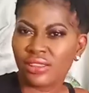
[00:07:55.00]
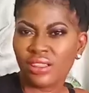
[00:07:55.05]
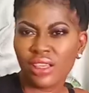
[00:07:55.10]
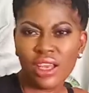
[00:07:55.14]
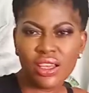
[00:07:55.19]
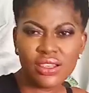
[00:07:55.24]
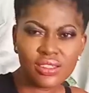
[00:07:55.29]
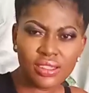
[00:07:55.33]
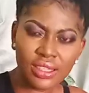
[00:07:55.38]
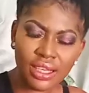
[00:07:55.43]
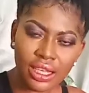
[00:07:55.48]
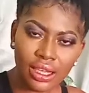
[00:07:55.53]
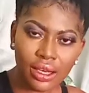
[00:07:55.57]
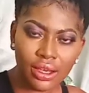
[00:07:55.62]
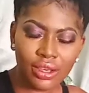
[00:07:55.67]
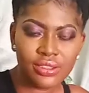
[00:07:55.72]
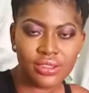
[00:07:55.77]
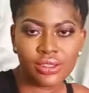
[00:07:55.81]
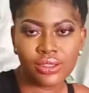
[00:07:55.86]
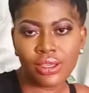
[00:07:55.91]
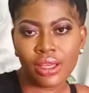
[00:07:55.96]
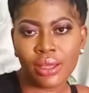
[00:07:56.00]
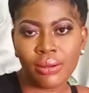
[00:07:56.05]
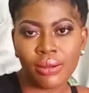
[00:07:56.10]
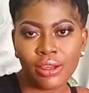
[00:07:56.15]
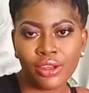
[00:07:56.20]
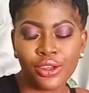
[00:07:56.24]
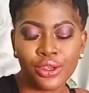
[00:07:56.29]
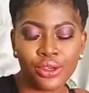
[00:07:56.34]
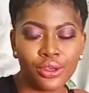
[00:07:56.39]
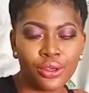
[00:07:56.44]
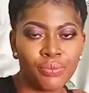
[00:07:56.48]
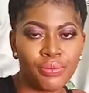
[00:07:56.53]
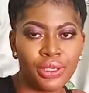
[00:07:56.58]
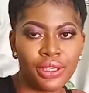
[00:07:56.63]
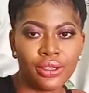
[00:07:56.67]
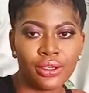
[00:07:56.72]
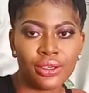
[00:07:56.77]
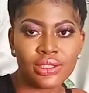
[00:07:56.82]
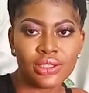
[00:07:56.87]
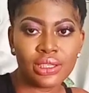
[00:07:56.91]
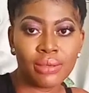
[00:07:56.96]
just let us know your
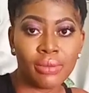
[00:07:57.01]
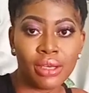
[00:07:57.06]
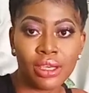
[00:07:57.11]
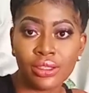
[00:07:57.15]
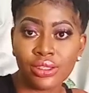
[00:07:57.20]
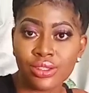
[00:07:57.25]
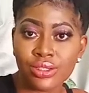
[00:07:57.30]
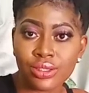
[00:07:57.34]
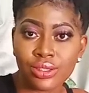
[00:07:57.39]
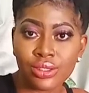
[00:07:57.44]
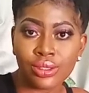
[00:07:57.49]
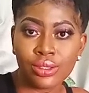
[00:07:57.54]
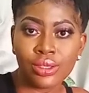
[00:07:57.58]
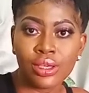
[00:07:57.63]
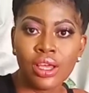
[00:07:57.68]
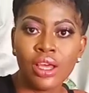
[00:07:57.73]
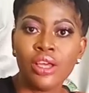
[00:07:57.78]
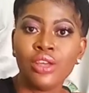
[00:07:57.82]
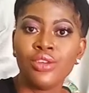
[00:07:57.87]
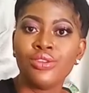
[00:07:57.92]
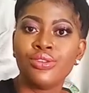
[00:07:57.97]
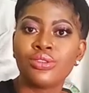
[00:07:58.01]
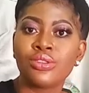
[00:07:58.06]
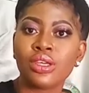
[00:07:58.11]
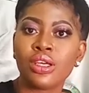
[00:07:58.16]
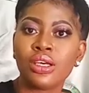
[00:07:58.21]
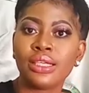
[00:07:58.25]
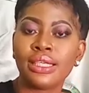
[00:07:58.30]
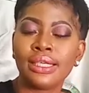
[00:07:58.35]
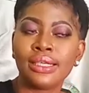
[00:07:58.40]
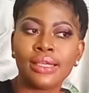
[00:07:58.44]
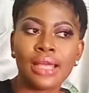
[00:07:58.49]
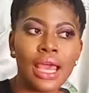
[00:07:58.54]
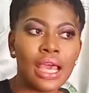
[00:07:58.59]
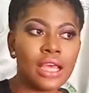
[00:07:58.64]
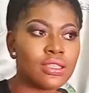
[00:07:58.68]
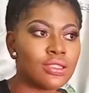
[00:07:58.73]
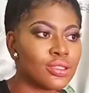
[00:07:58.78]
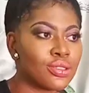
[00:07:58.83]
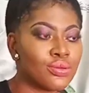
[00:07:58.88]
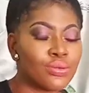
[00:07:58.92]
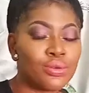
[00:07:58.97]
opinions about this too so the
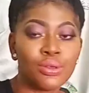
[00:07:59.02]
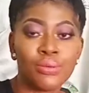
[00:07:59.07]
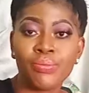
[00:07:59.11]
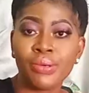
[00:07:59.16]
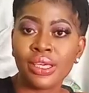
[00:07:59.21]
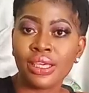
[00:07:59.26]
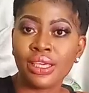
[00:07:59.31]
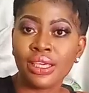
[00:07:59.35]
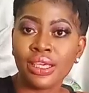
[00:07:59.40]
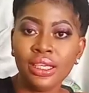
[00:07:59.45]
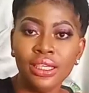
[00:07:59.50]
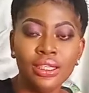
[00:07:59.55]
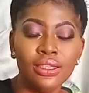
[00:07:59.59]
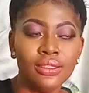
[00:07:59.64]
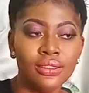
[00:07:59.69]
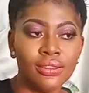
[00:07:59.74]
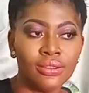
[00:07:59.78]
next will be